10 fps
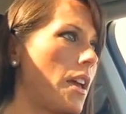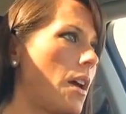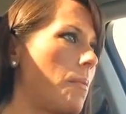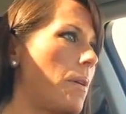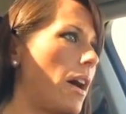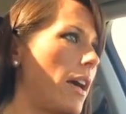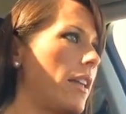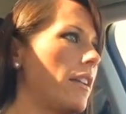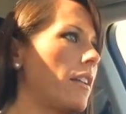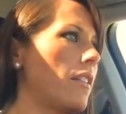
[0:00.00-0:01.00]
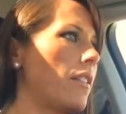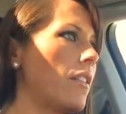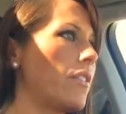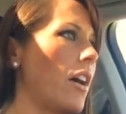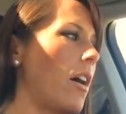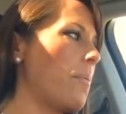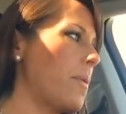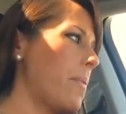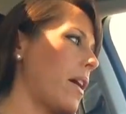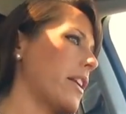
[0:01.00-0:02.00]
But the
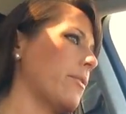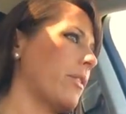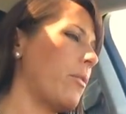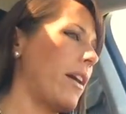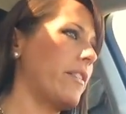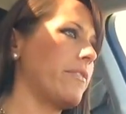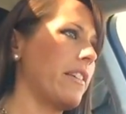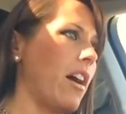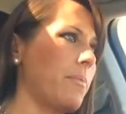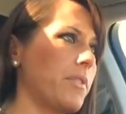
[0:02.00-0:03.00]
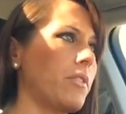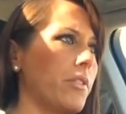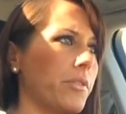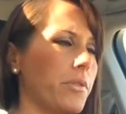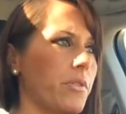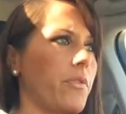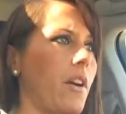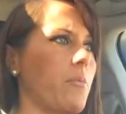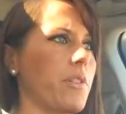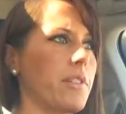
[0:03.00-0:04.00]
upper body required for the obstacles was
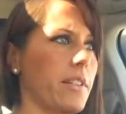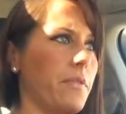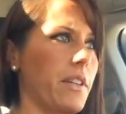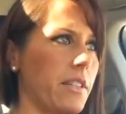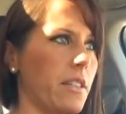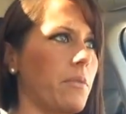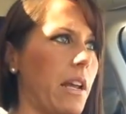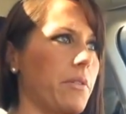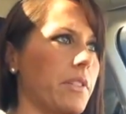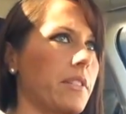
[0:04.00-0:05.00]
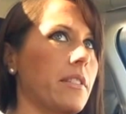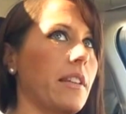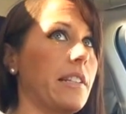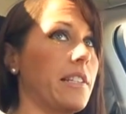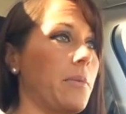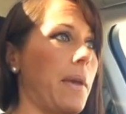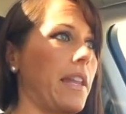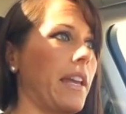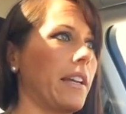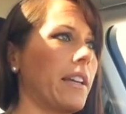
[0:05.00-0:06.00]
far more significant than what I was
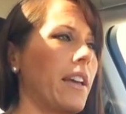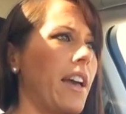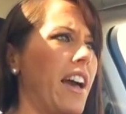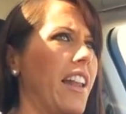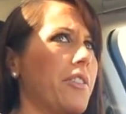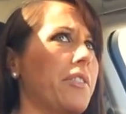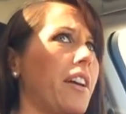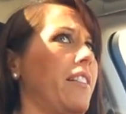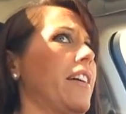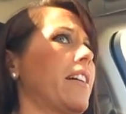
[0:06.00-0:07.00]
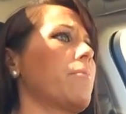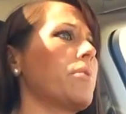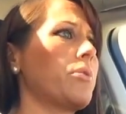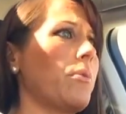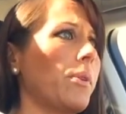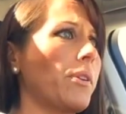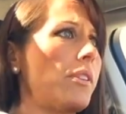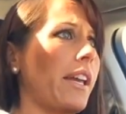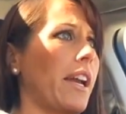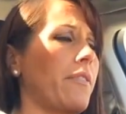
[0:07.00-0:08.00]
anticipating. And I was kind of like, I'm a swimmer,
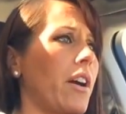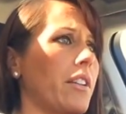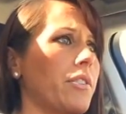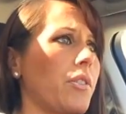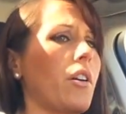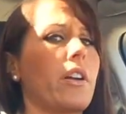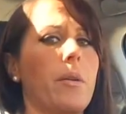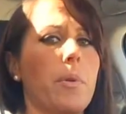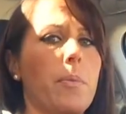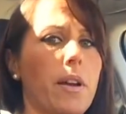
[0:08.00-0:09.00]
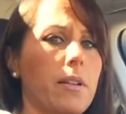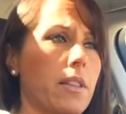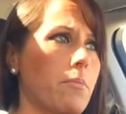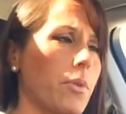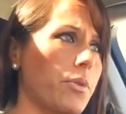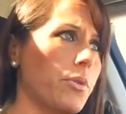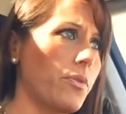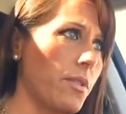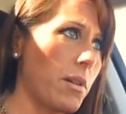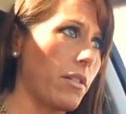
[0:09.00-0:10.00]
like I've got a stronger upper body than most
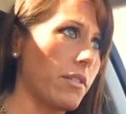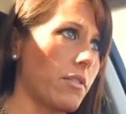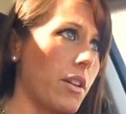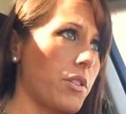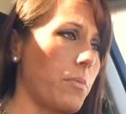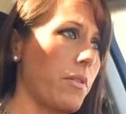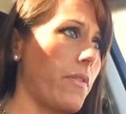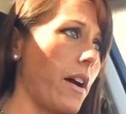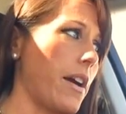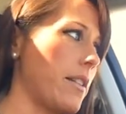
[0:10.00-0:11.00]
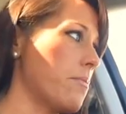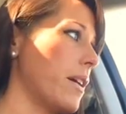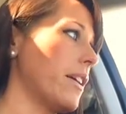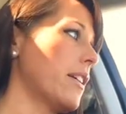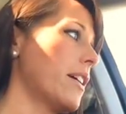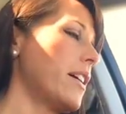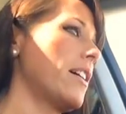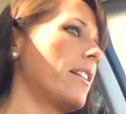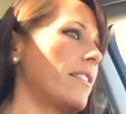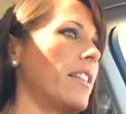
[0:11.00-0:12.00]
females, so I should be fine. But
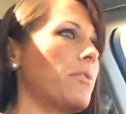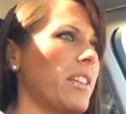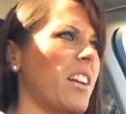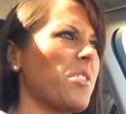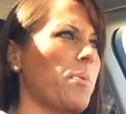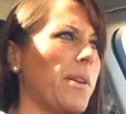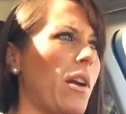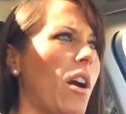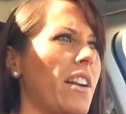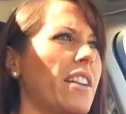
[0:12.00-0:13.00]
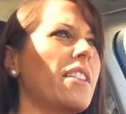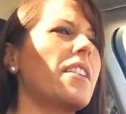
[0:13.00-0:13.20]
it was actually pretty hard. And